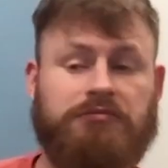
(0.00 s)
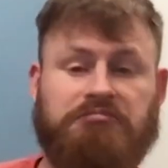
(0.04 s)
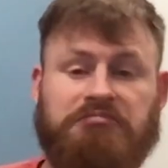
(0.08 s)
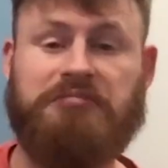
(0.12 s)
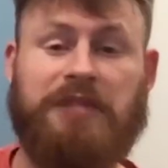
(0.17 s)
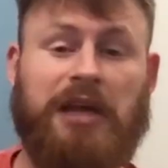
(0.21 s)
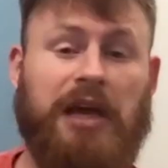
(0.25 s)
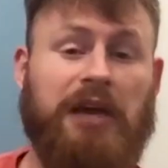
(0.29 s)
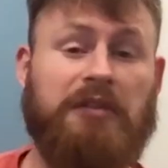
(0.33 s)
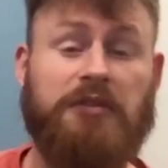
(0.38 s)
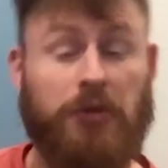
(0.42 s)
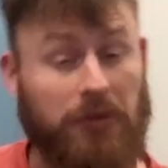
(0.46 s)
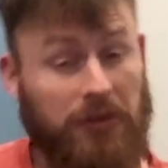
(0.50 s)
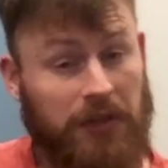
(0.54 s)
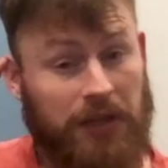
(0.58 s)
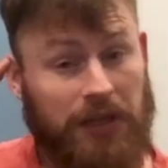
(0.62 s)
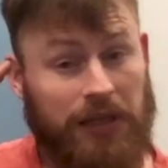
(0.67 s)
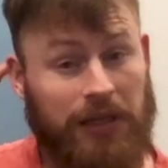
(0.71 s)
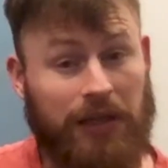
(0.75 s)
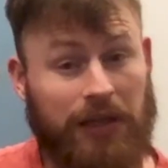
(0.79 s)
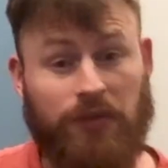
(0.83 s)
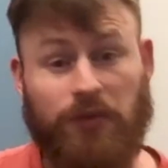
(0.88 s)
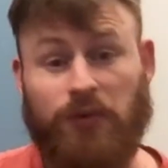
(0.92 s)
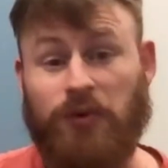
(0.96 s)
after
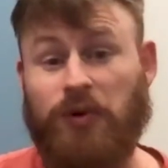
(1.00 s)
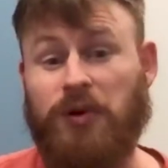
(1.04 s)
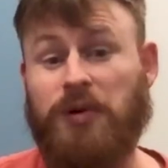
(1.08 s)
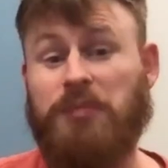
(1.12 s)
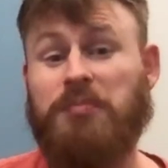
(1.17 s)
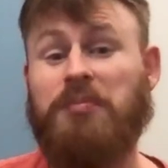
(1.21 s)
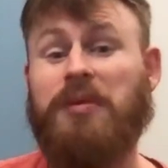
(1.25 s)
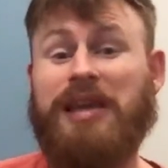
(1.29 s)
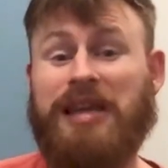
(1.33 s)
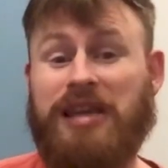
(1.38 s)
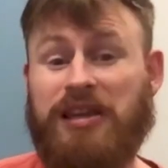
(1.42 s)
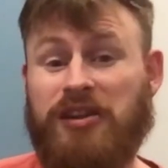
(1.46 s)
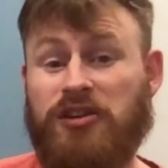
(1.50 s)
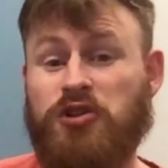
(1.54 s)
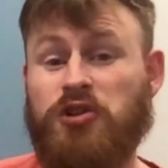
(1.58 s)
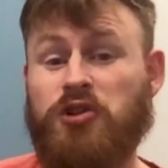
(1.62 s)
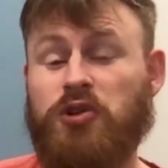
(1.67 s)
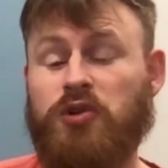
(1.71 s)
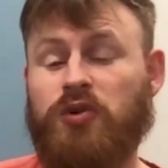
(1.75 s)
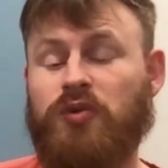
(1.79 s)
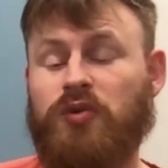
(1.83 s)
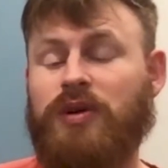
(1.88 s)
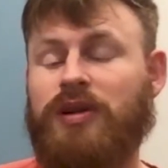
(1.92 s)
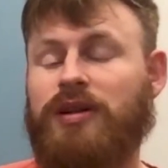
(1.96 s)
thinking through it, my
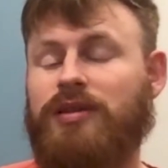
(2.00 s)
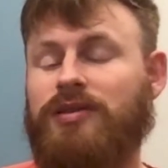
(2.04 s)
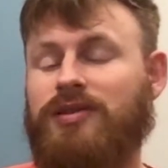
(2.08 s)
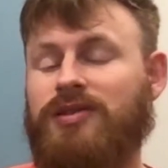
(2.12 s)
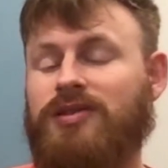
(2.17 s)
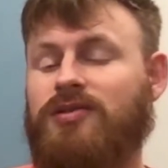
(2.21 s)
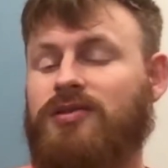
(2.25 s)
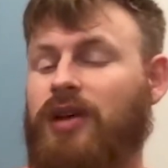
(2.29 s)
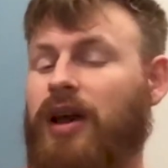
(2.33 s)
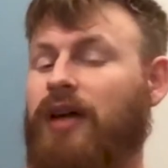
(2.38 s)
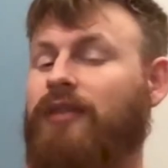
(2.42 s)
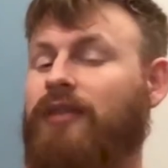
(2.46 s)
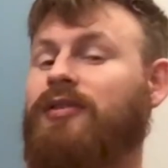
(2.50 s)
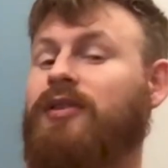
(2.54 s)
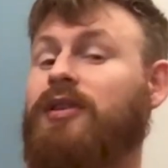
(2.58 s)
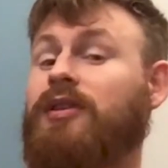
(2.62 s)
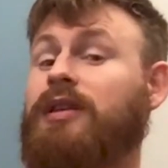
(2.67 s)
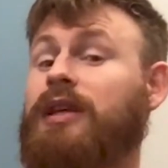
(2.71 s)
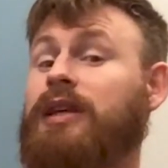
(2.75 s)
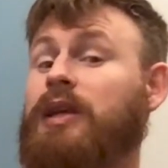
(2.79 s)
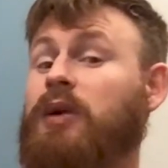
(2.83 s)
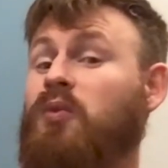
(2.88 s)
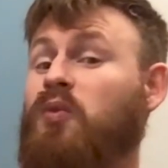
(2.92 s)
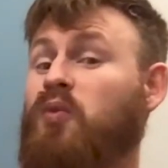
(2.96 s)
issue is
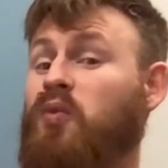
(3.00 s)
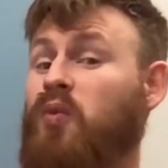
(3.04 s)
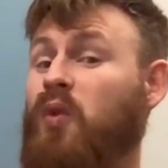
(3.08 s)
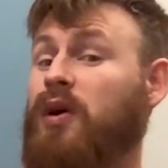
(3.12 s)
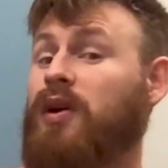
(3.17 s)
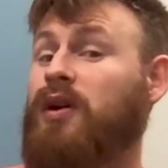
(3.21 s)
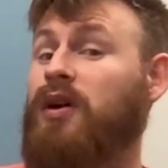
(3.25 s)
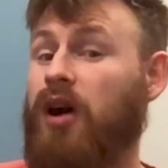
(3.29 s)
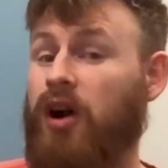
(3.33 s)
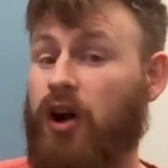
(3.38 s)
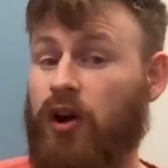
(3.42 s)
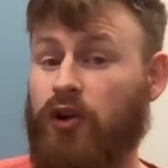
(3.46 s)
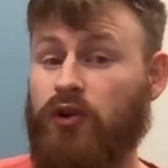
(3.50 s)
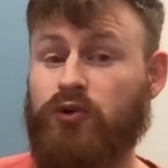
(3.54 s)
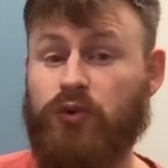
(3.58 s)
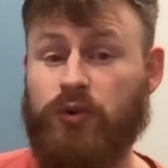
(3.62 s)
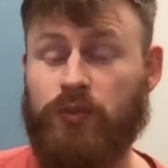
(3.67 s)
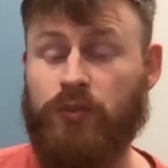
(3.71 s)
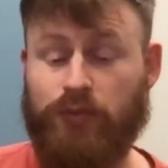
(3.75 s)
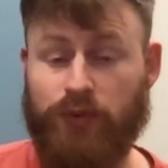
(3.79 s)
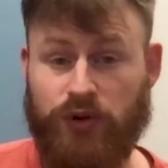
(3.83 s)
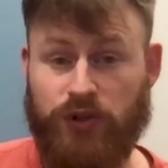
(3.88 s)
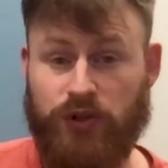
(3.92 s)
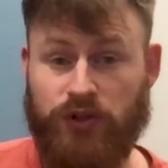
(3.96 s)
definitely
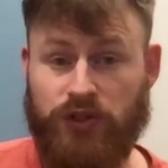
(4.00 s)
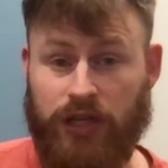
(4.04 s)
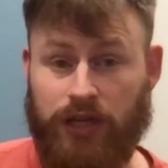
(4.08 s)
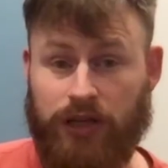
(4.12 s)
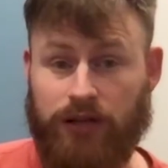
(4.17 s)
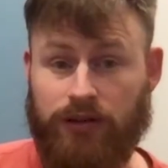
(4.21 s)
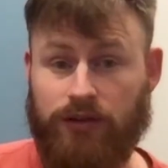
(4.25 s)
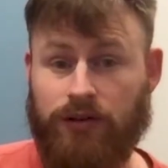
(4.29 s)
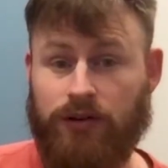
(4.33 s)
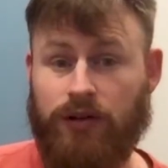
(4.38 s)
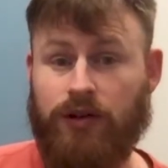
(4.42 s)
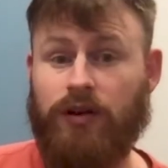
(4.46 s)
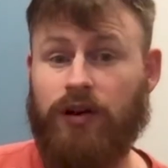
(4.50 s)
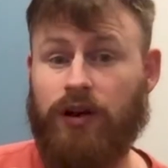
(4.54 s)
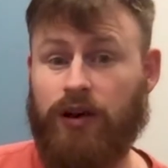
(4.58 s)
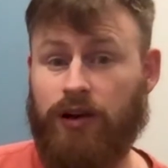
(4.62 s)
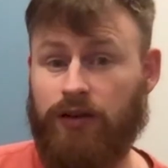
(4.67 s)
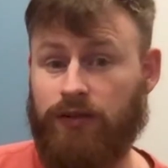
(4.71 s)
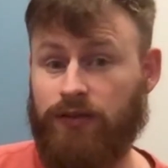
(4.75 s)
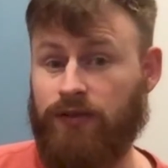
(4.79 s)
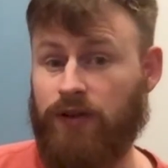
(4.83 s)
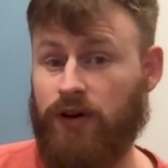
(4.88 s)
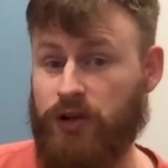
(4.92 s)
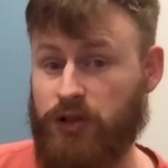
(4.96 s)
100% a
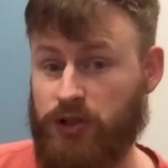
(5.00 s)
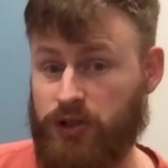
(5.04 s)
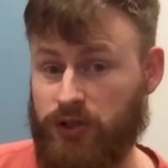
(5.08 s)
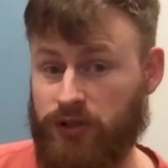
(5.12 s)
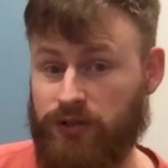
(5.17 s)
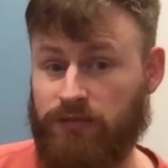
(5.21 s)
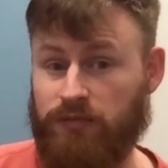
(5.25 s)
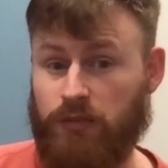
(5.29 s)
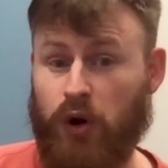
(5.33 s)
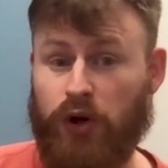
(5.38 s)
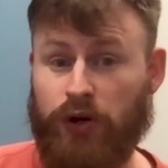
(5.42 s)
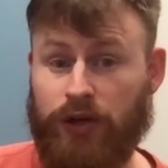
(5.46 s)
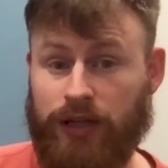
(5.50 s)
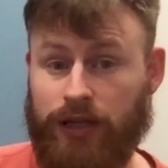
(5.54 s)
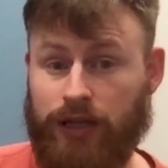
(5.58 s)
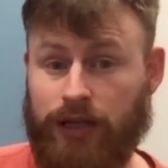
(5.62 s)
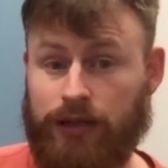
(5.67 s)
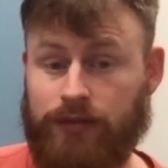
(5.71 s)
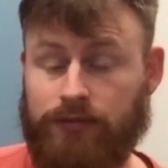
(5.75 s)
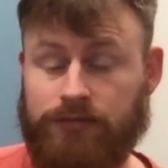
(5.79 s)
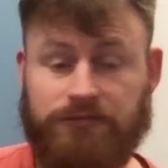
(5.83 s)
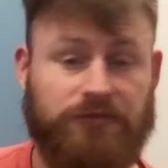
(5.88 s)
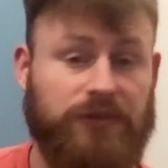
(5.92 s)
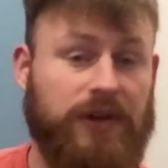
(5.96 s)
function of marketing,
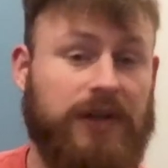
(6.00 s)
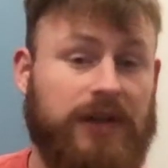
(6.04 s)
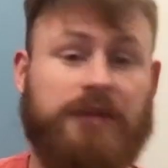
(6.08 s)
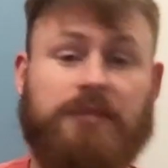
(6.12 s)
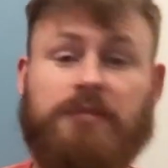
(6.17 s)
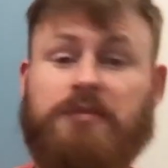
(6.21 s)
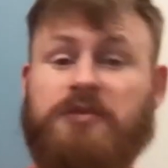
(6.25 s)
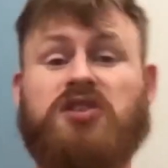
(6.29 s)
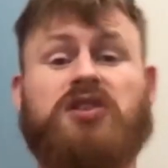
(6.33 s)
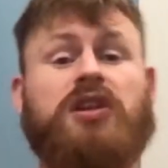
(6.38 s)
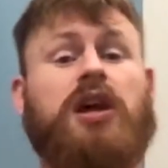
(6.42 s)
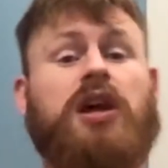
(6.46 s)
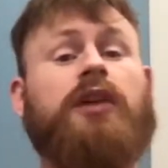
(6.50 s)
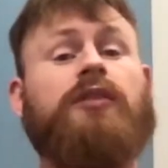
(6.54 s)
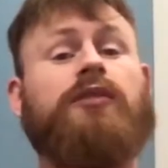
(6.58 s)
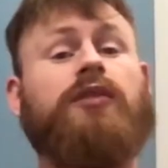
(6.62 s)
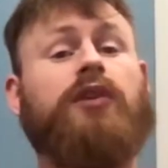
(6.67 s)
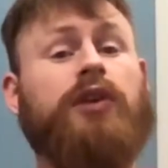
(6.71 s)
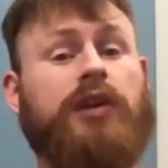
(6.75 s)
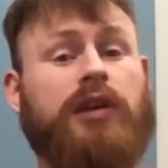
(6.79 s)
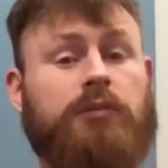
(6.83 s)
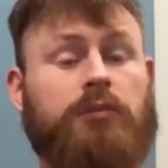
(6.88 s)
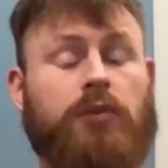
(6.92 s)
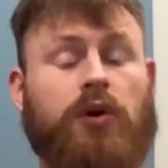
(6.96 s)
right? Just not very
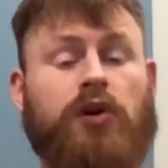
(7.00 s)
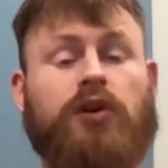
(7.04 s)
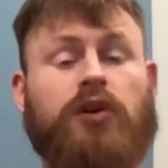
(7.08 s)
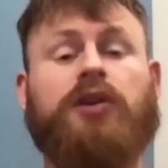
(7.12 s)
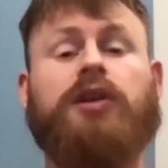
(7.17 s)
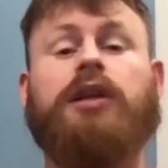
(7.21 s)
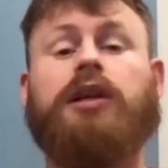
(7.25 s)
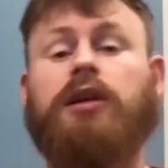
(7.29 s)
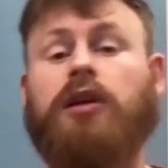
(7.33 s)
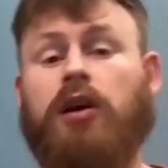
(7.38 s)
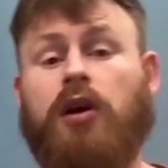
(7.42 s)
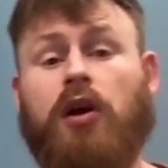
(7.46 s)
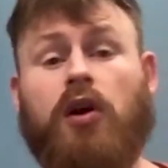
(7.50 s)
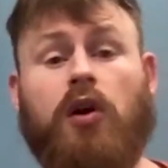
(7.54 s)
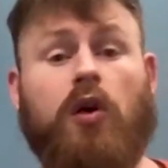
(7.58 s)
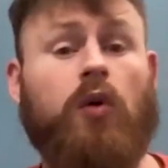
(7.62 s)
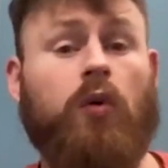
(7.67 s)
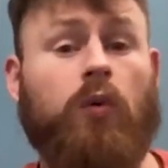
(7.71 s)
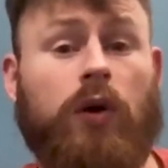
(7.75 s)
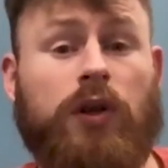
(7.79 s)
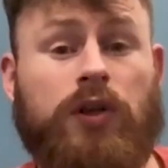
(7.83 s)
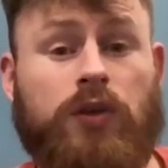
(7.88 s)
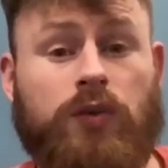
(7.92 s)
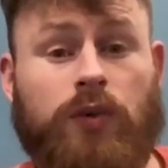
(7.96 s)
good at marketing.
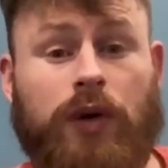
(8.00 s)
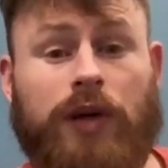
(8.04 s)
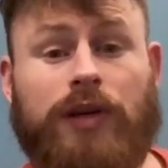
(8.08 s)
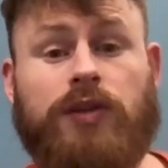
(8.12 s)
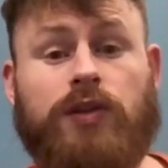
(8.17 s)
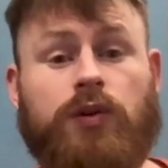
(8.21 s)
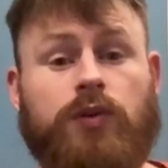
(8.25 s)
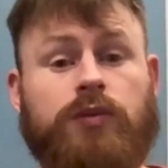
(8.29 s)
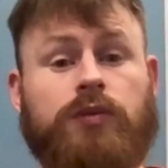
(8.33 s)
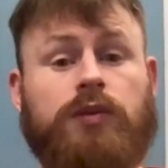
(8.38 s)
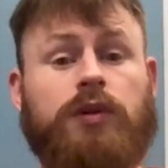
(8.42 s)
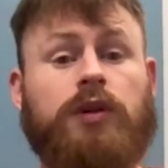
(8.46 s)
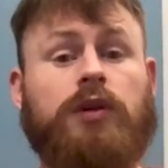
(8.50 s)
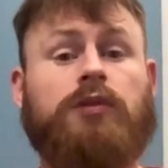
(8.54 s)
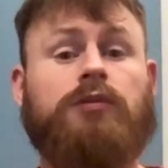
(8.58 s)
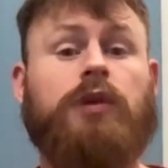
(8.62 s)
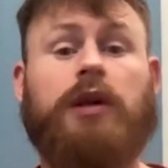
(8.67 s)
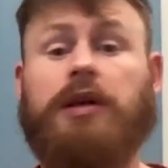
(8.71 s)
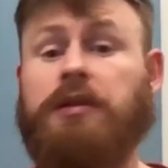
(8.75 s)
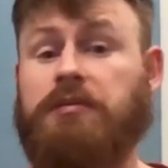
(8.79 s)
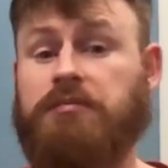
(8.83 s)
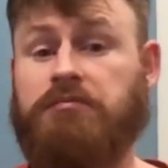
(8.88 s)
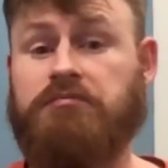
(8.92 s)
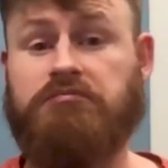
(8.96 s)
What do I do, right?